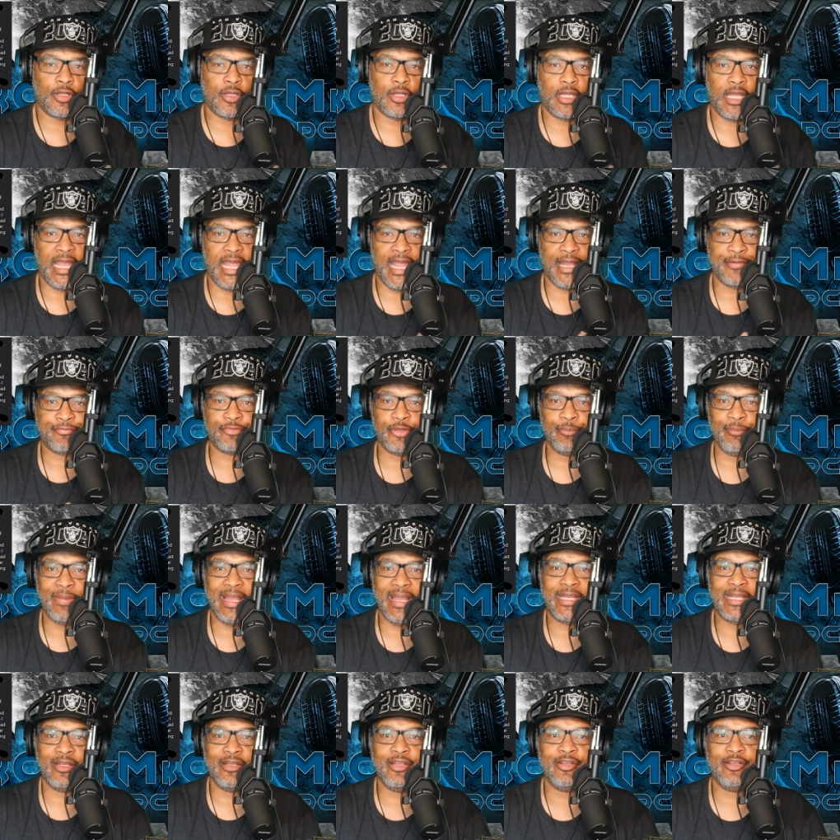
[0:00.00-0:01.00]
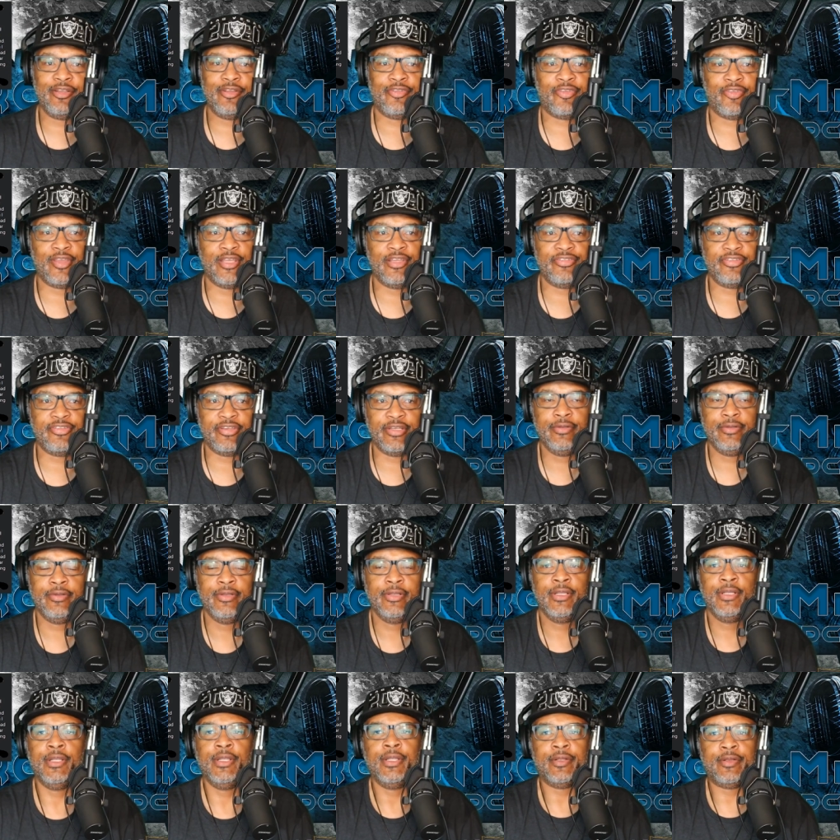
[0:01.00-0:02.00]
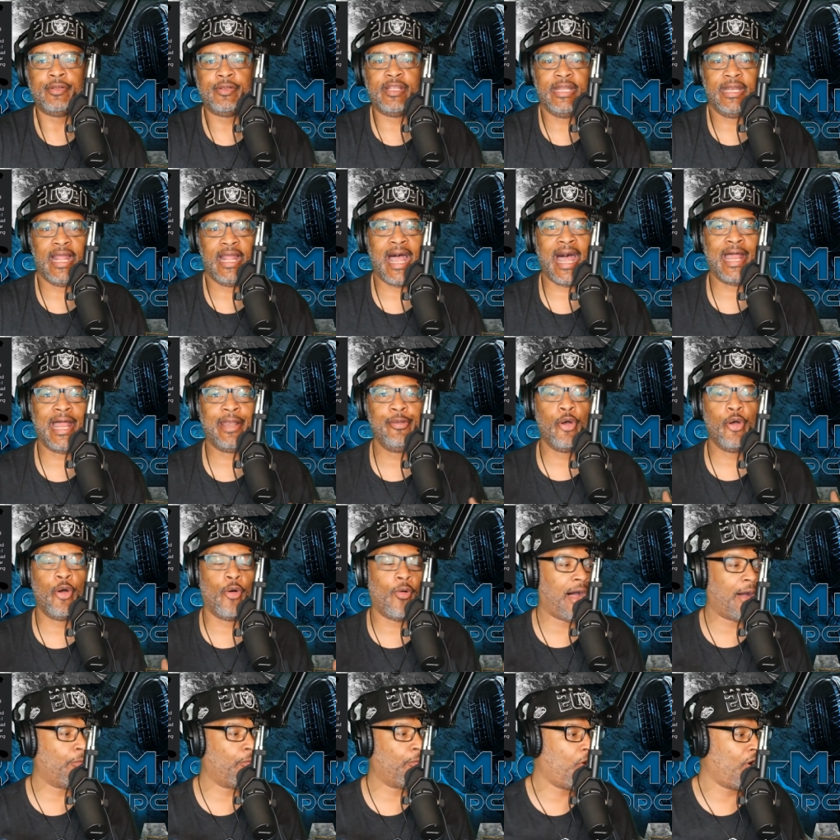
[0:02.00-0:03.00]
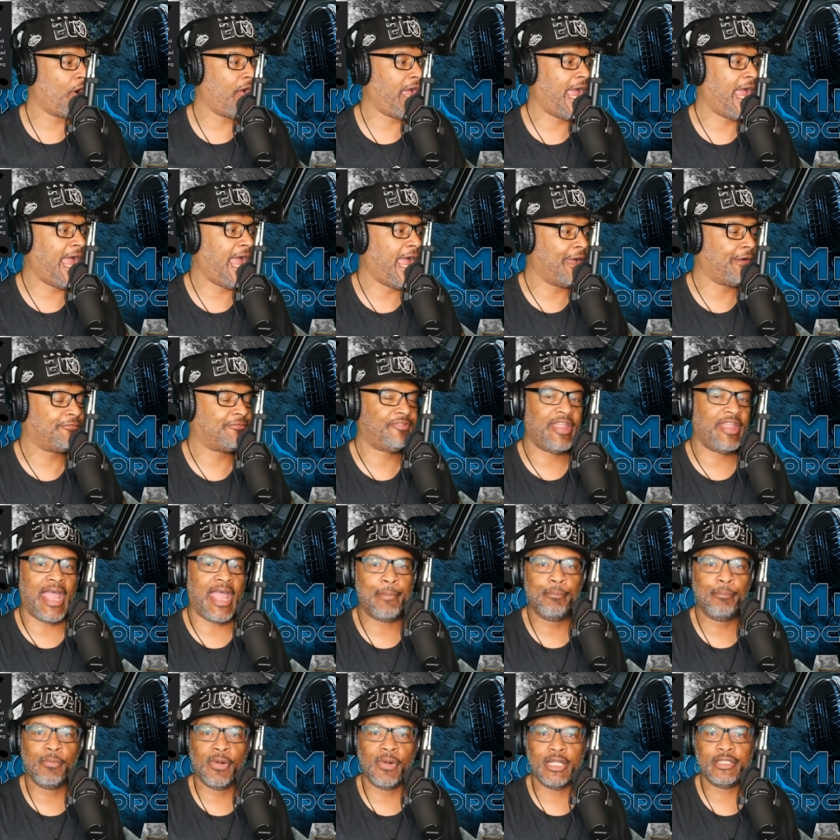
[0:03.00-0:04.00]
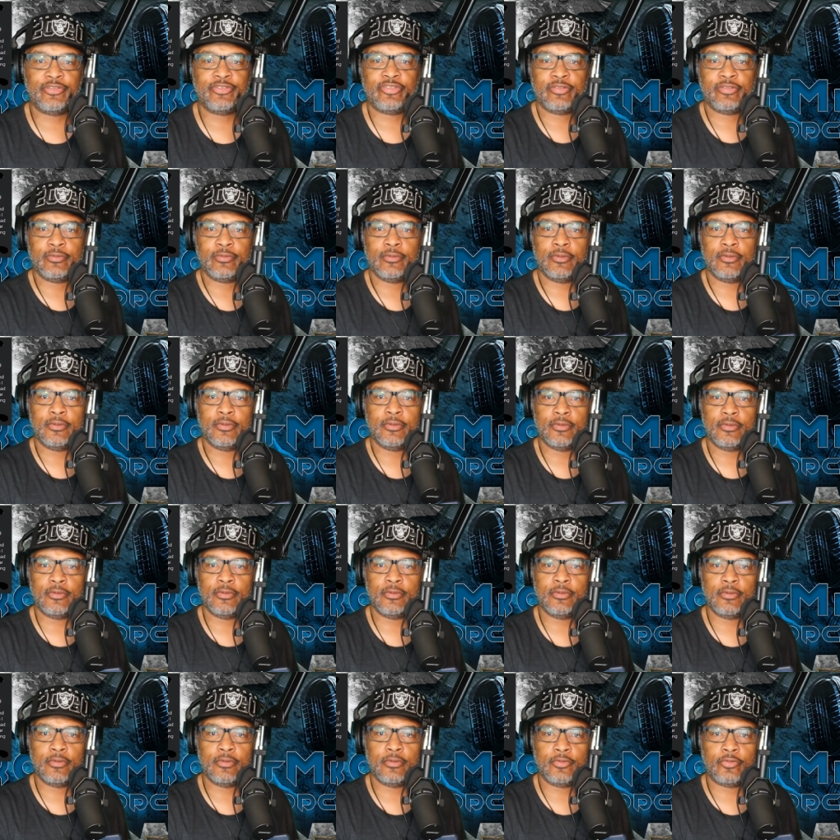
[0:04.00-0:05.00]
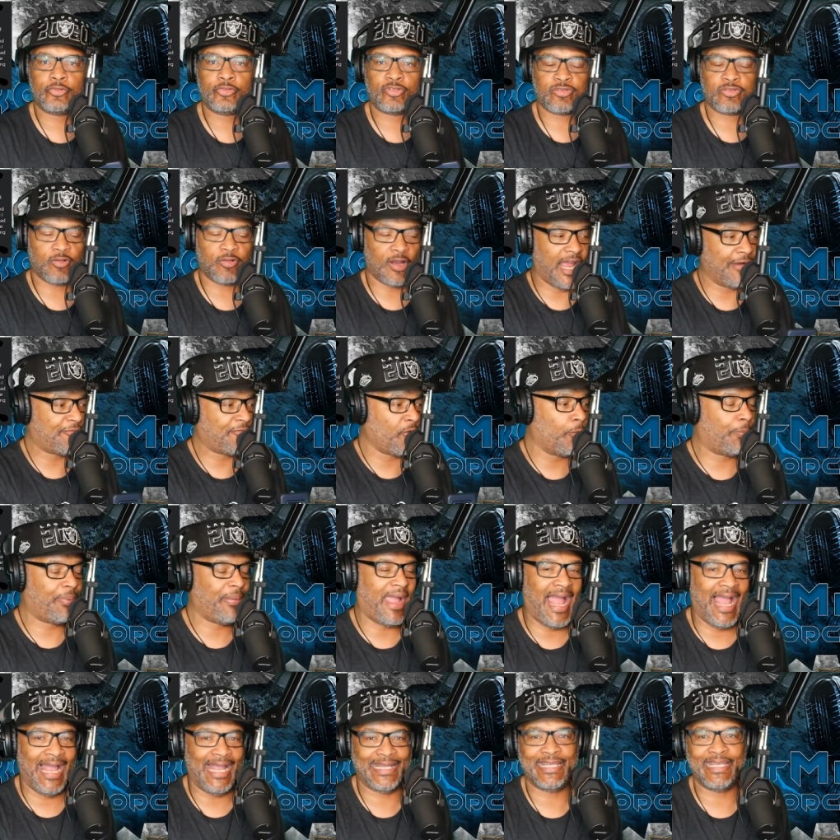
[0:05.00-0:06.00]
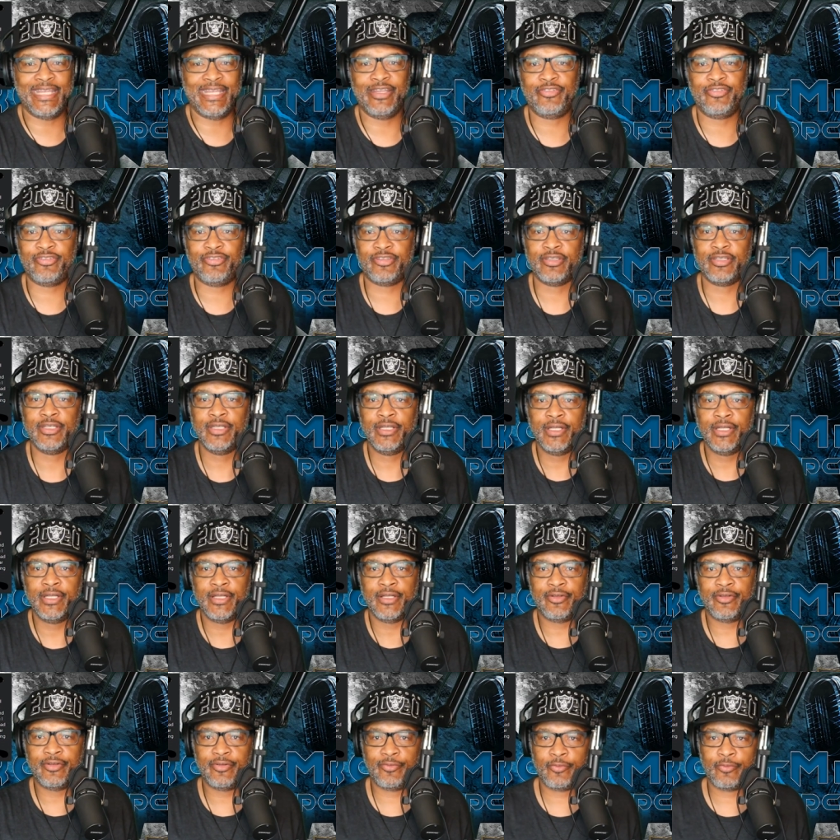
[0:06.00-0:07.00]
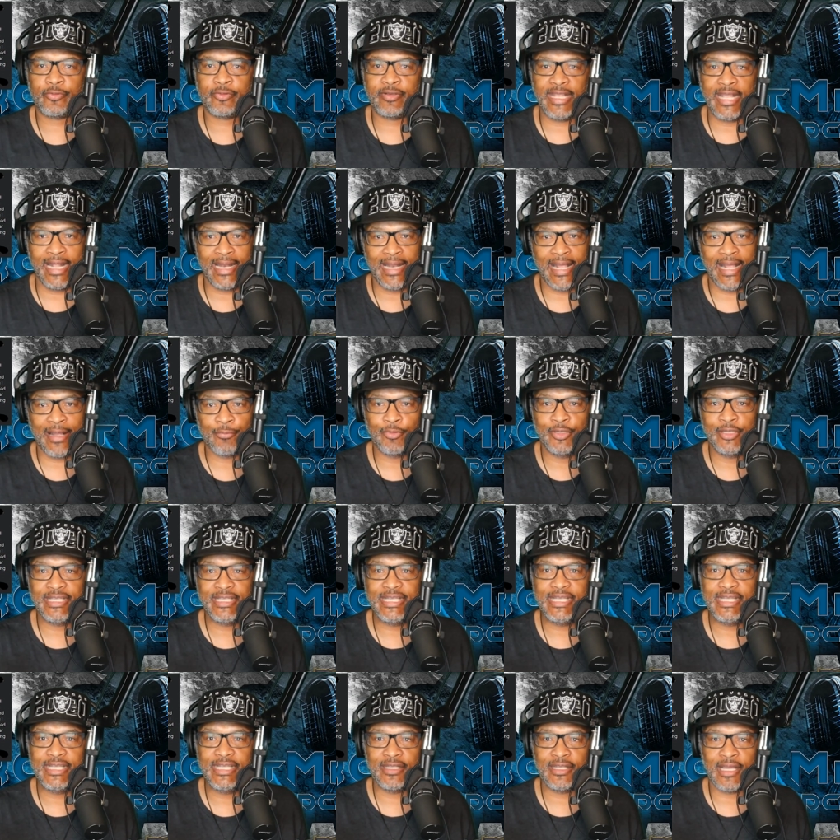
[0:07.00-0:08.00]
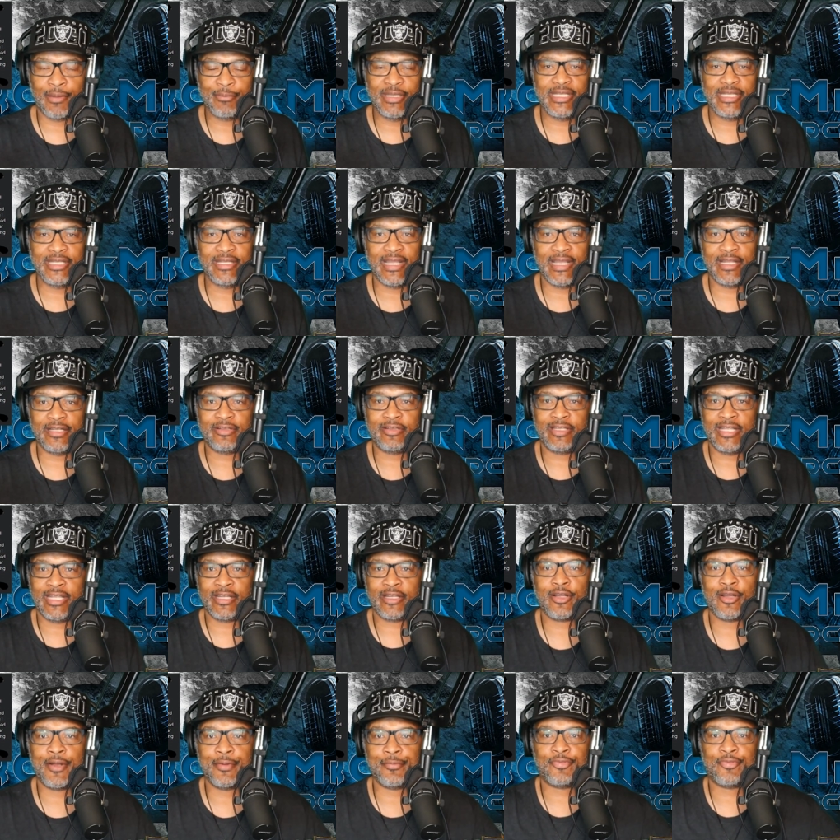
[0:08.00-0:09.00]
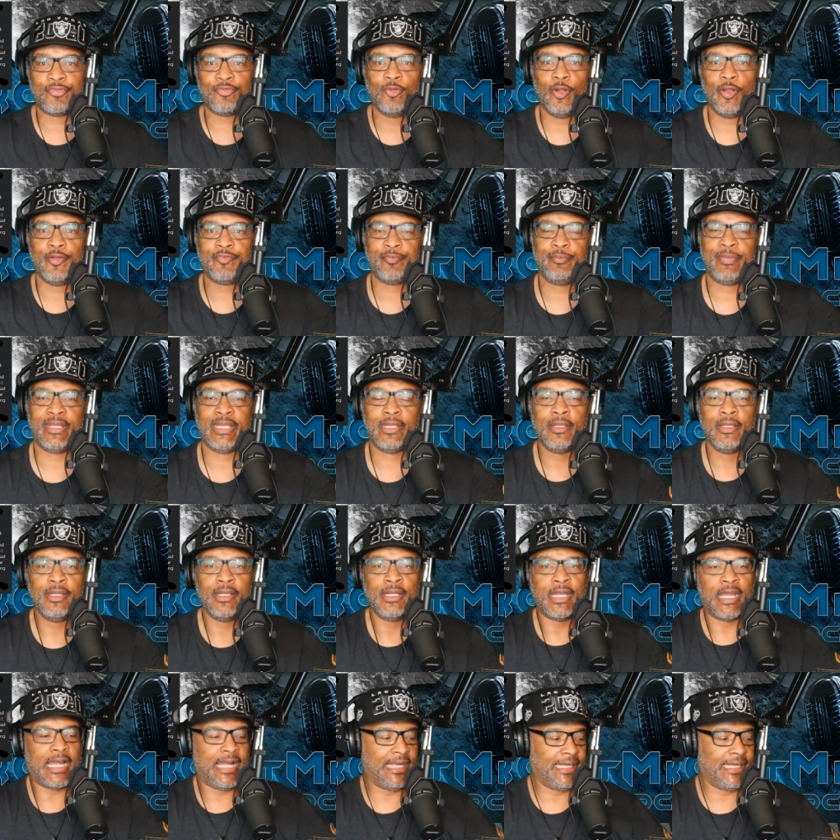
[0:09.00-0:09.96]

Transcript: after making a decision, then I know I won't have that much travel package that I would need. I mean, that that comes with me. I